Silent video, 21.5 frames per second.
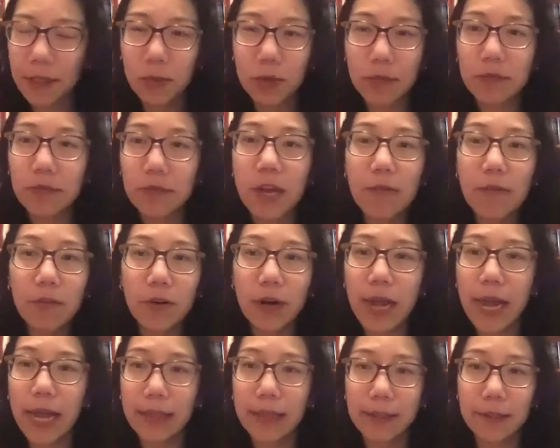We've never
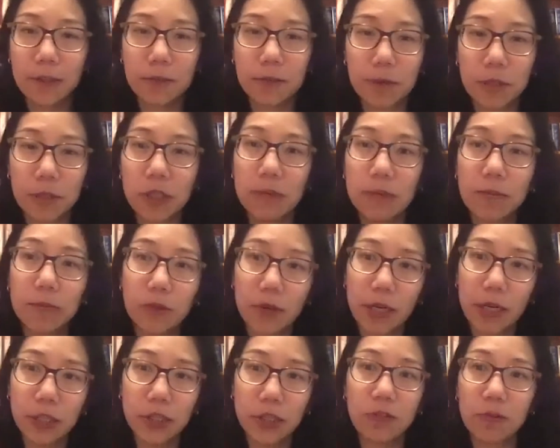had this much
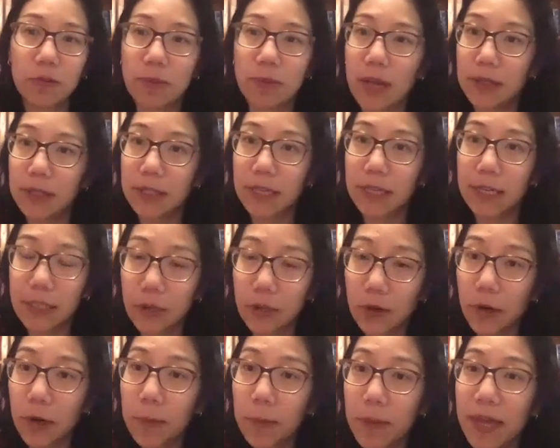immigration from outside Europe.